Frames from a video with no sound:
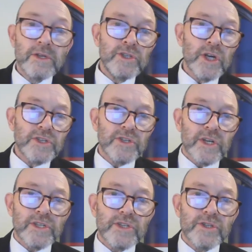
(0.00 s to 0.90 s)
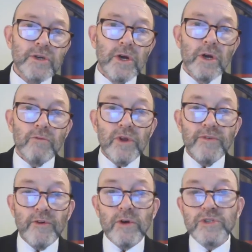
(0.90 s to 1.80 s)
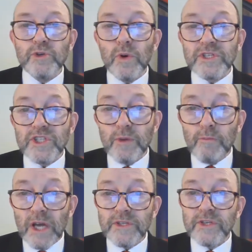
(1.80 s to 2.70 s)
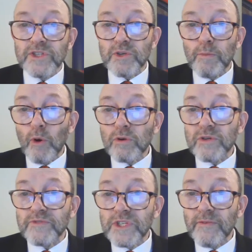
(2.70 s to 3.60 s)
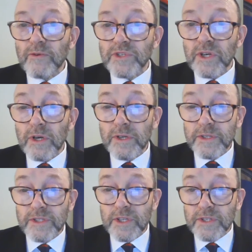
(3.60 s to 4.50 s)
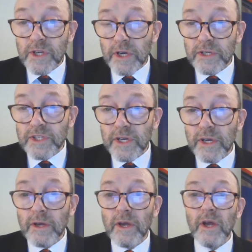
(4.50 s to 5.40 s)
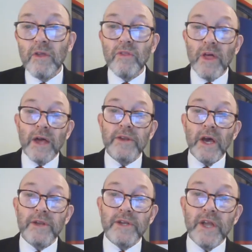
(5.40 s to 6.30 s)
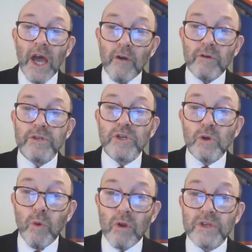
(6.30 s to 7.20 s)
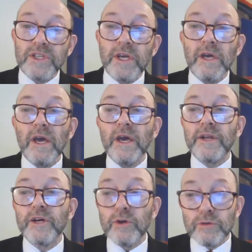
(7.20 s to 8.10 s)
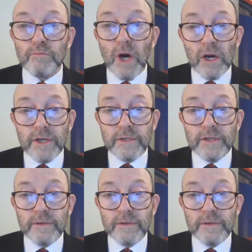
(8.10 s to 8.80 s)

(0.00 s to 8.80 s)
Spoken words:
Justice, referred to as cement and support of civil society, then an inherent quality in a good mind.